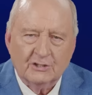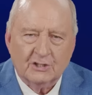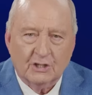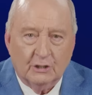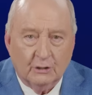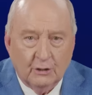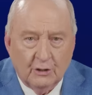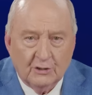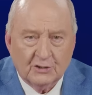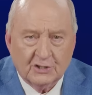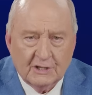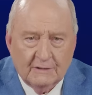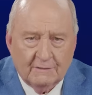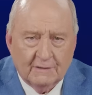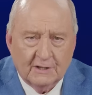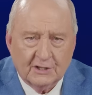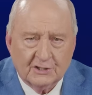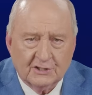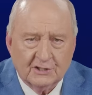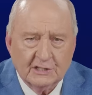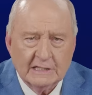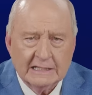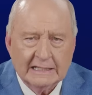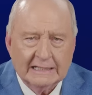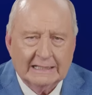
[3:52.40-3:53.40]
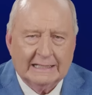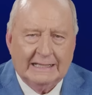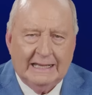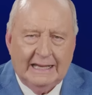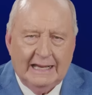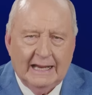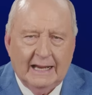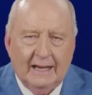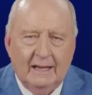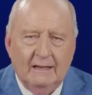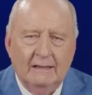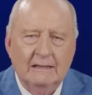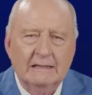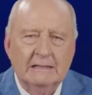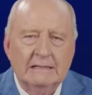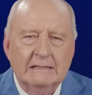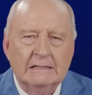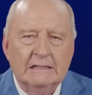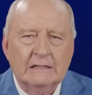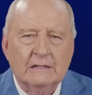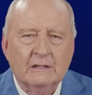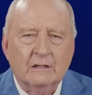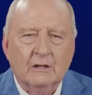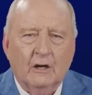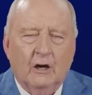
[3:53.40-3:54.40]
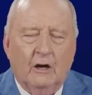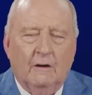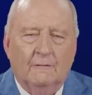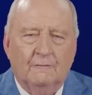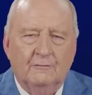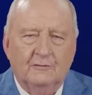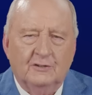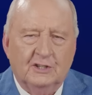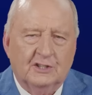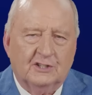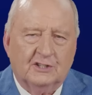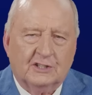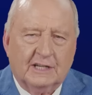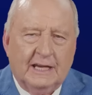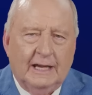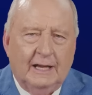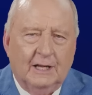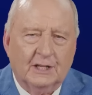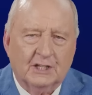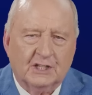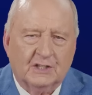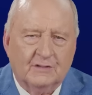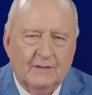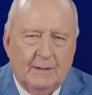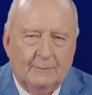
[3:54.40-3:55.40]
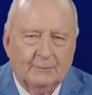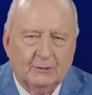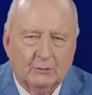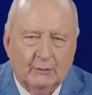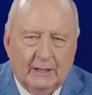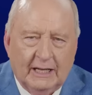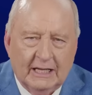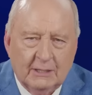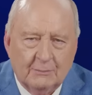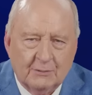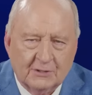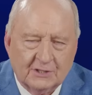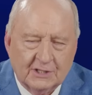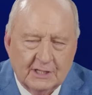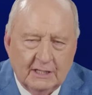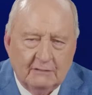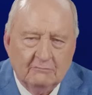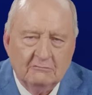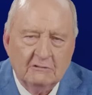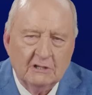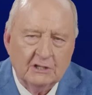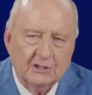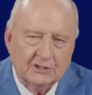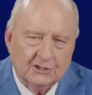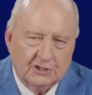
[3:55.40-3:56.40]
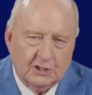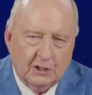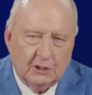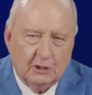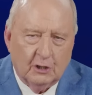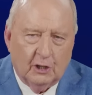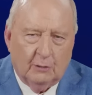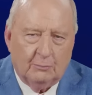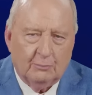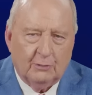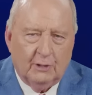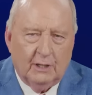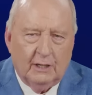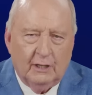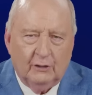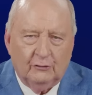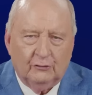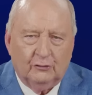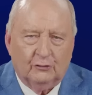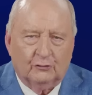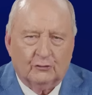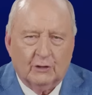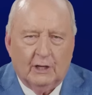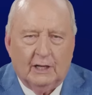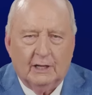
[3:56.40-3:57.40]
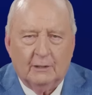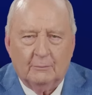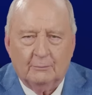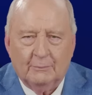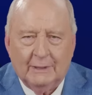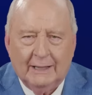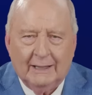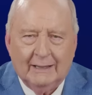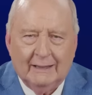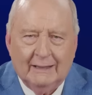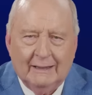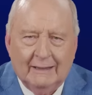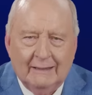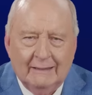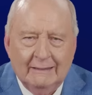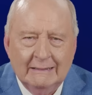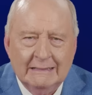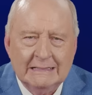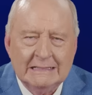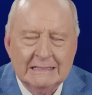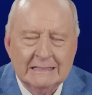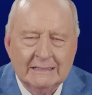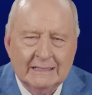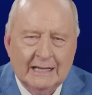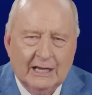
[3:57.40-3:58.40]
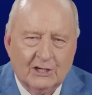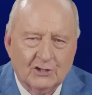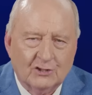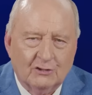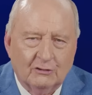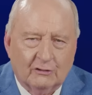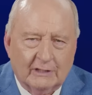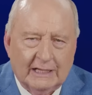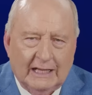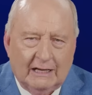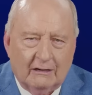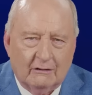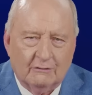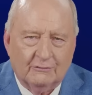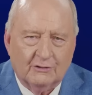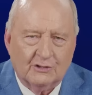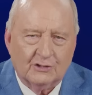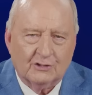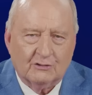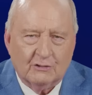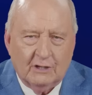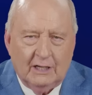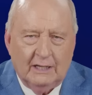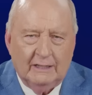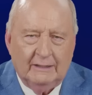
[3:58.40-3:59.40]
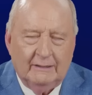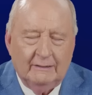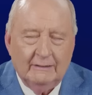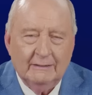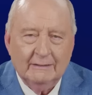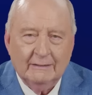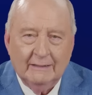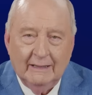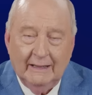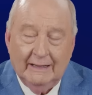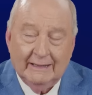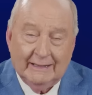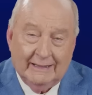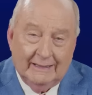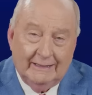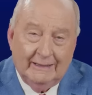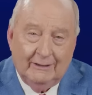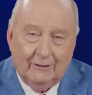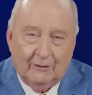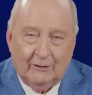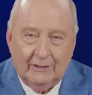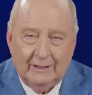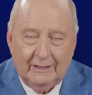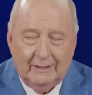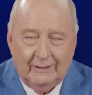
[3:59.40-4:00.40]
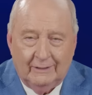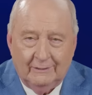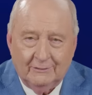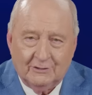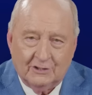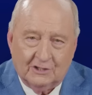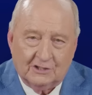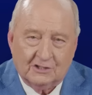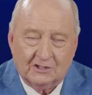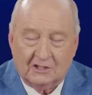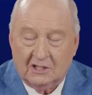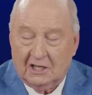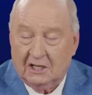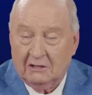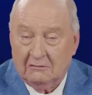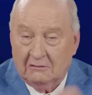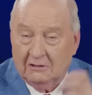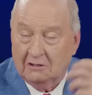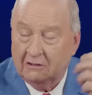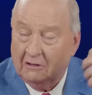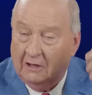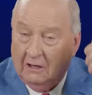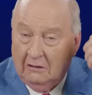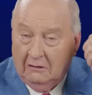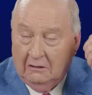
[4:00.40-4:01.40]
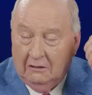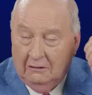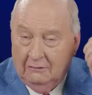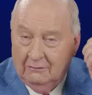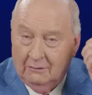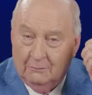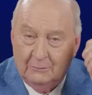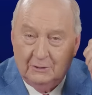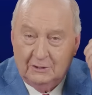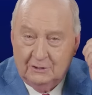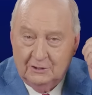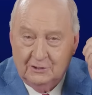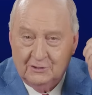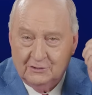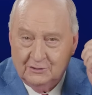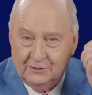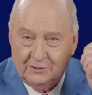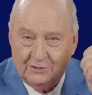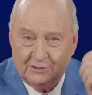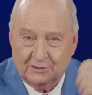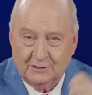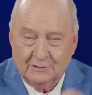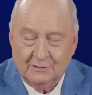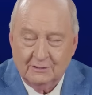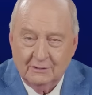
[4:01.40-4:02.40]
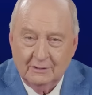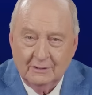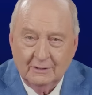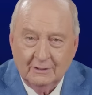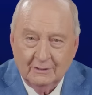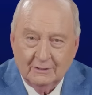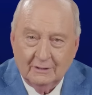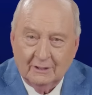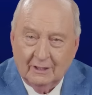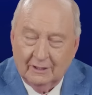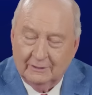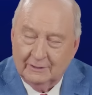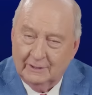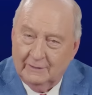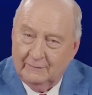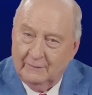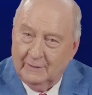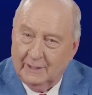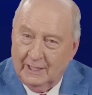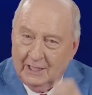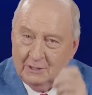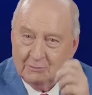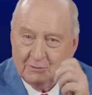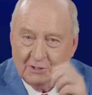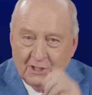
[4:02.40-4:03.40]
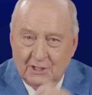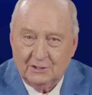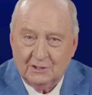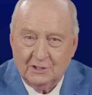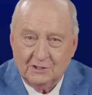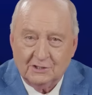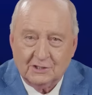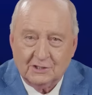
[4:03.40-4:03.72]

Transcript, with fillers: So who's in this gig? of discounts of up to 80%. Sydney Opera House, Australian Ballet, National Gallery of Australia. Hey, get in on here. Just say you're in. Hello, I'm Indigenous. I need the 80%